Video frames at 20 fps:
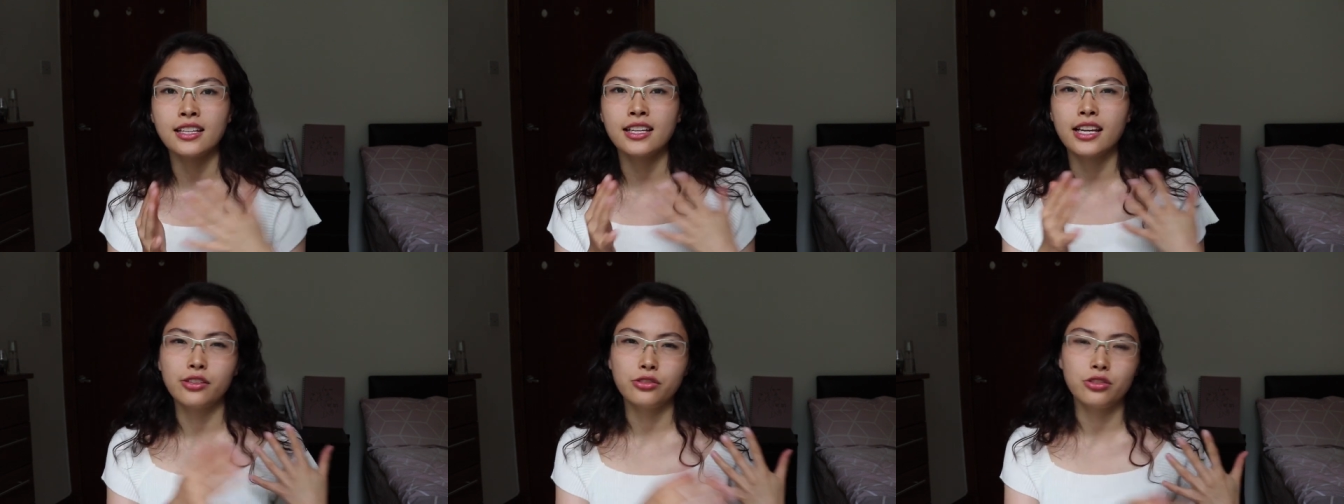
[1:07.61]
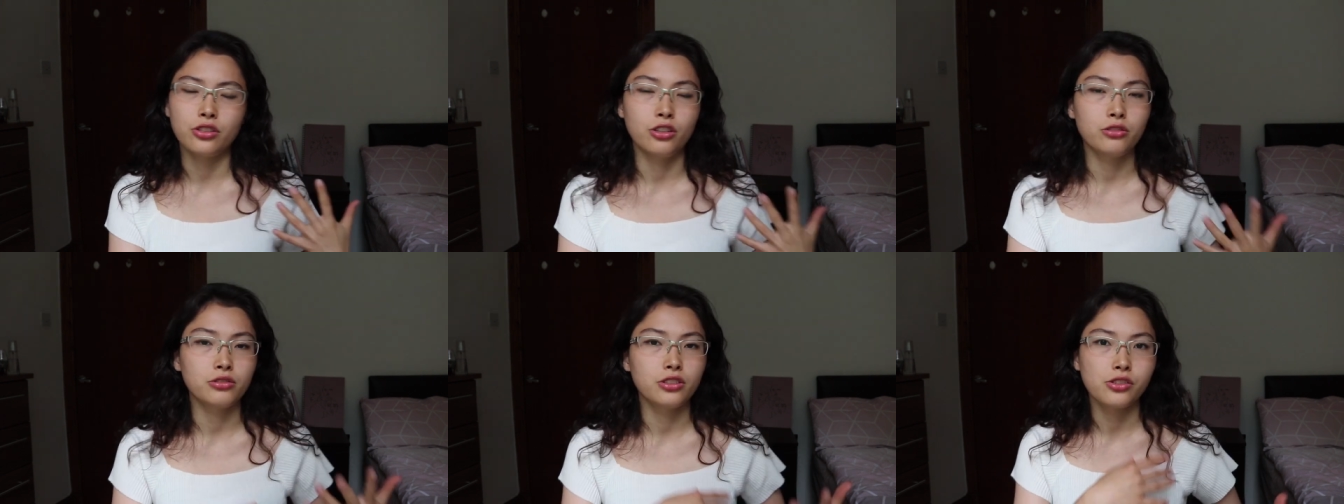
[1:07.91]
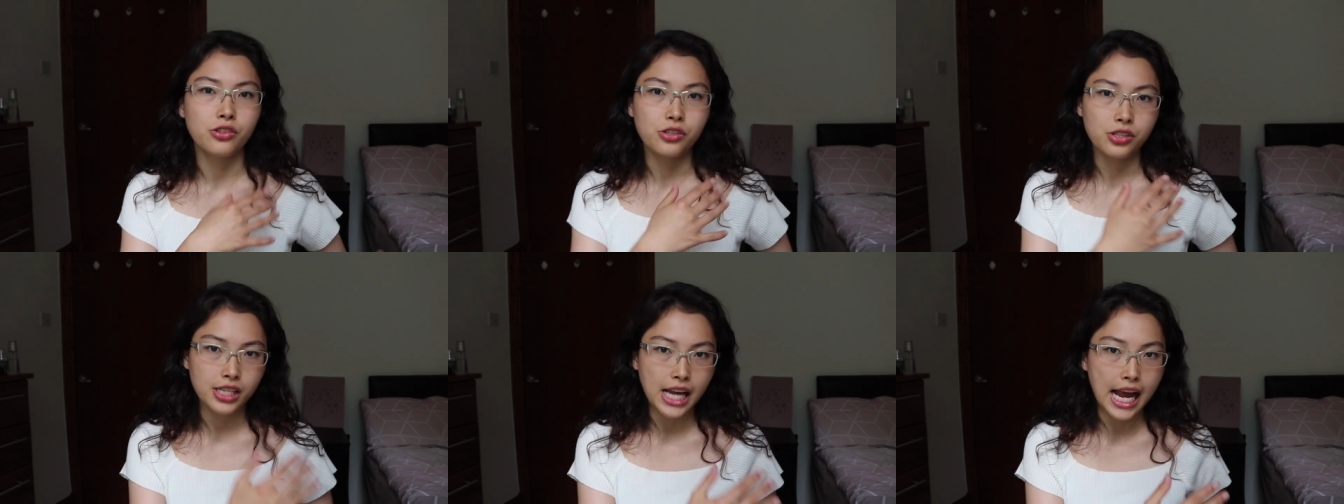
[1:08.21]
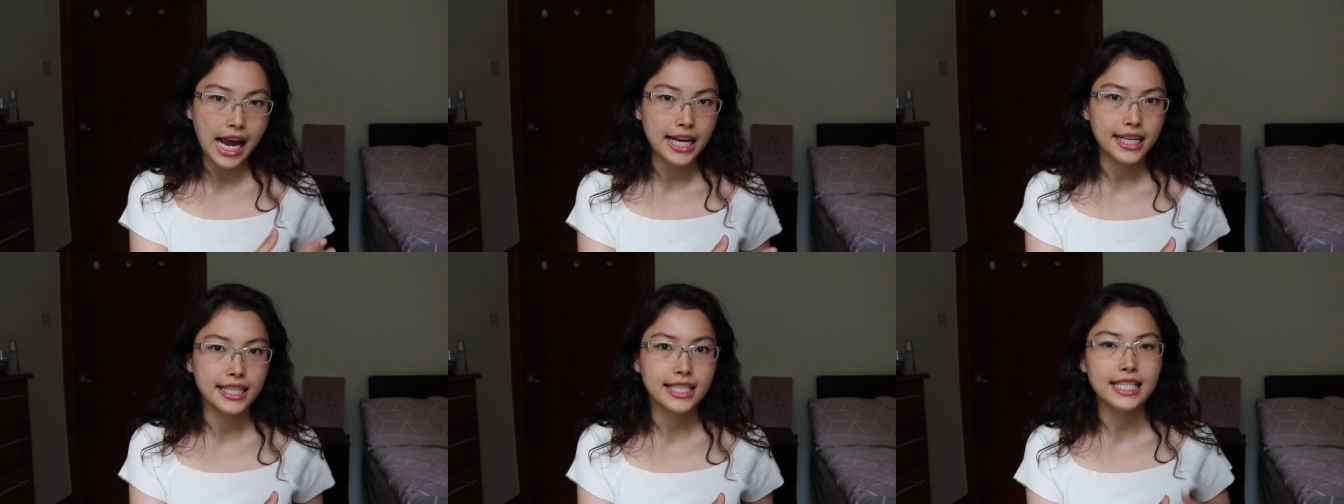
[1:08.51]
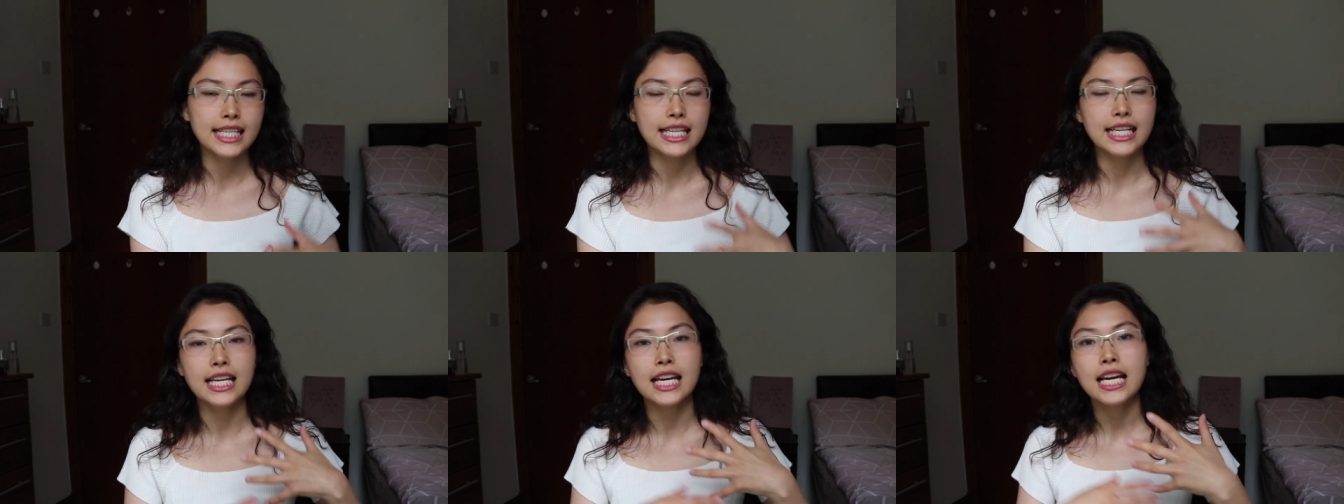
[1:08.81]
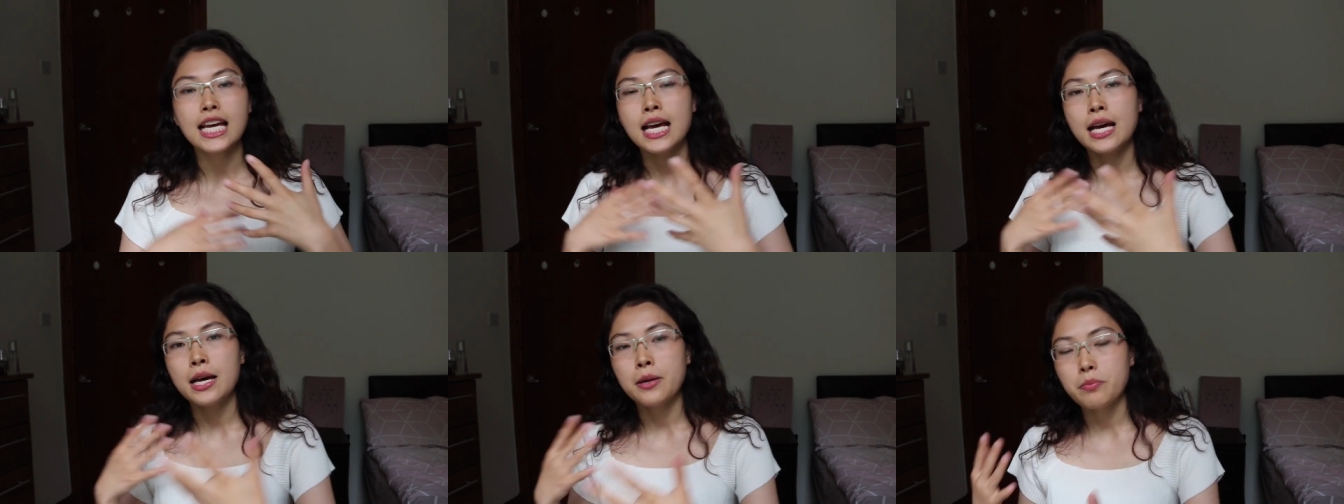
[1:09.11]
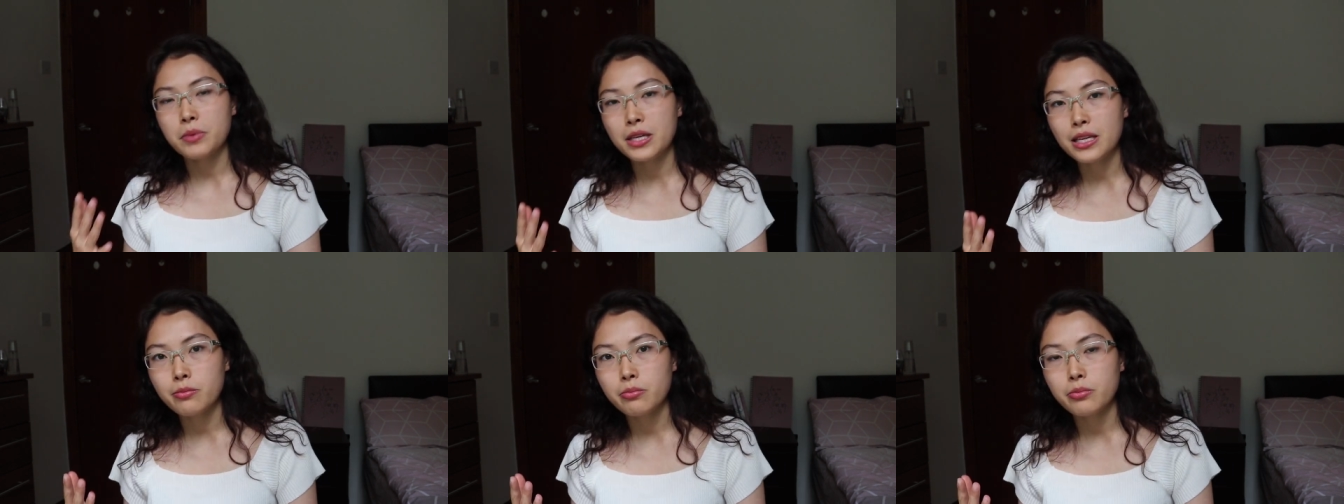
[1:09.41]
and get to know the society,
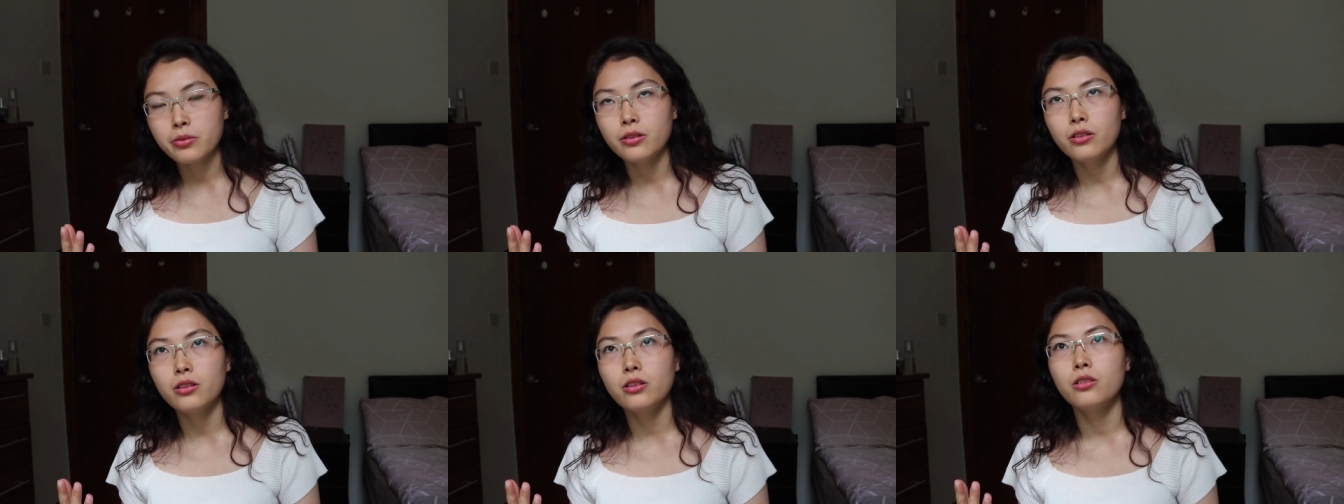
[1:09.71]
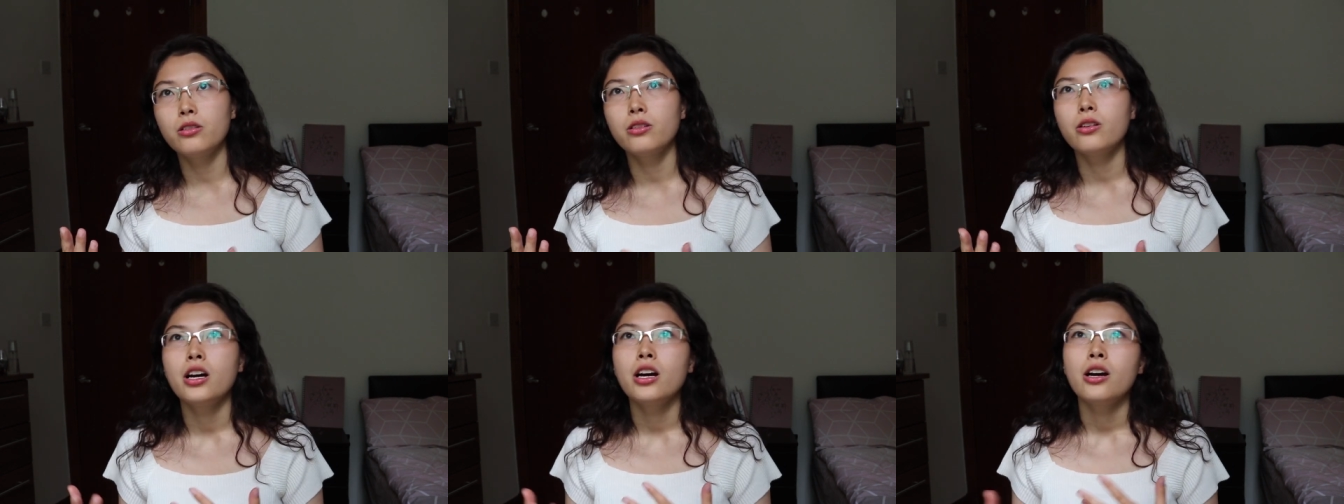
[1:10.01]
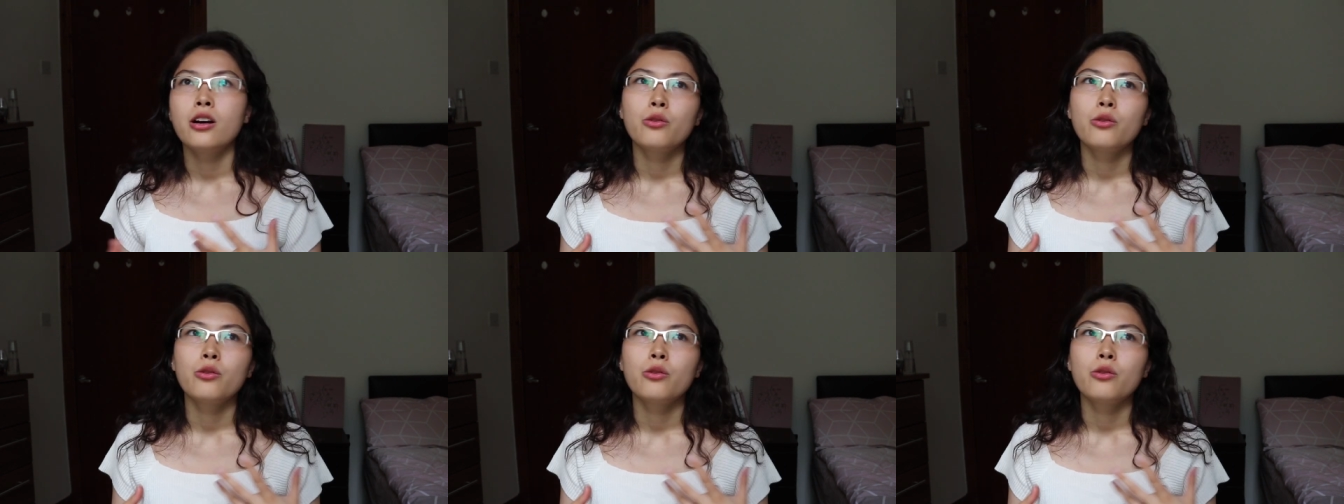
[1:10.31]
people,